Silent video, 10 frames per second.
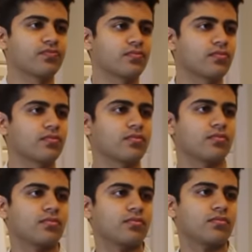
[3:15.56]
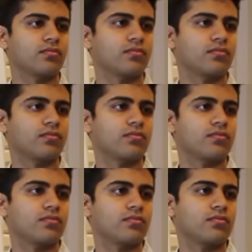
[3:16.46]

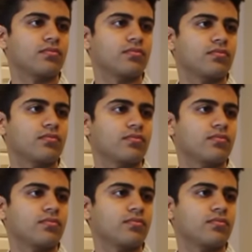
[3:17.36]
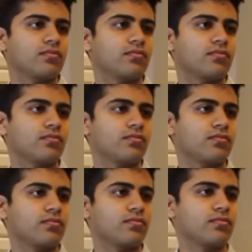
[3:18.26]

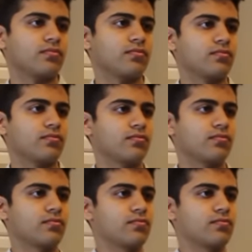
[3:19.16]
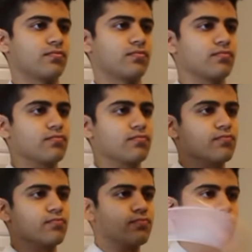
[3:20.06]

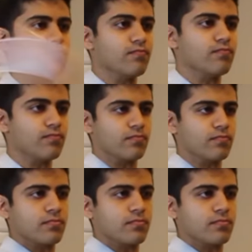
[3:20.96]
Nothing is said.